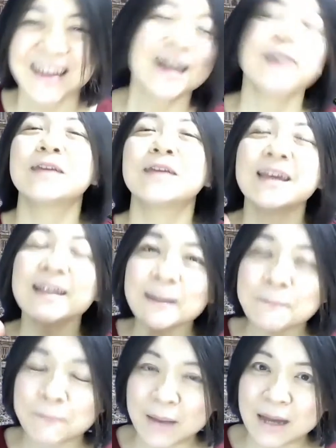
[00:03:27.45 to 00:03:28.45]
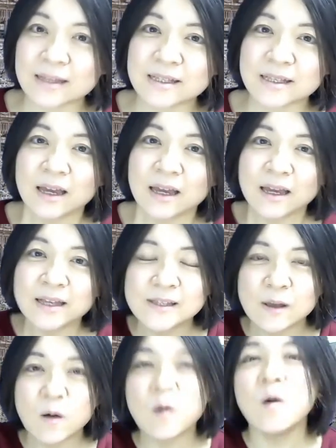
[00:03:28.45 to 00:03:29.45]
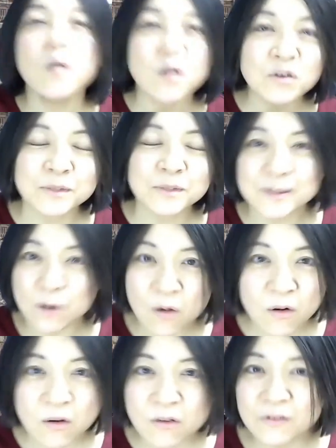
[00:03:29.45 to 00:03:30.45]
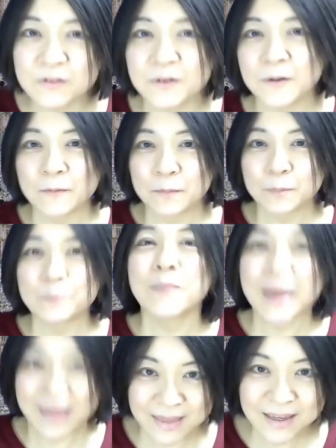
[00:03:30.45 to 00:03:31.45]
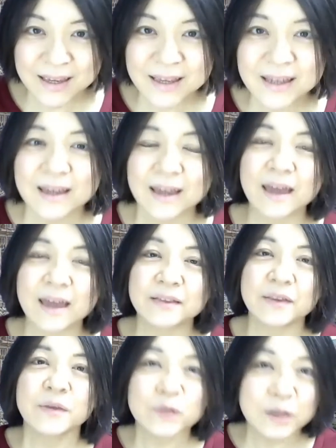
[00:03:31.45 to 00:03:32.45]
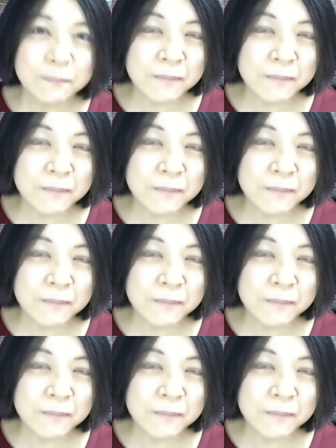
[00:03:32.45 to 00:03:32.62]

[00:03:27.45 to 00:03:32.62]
I mean, in the past, it's almost all men and 3%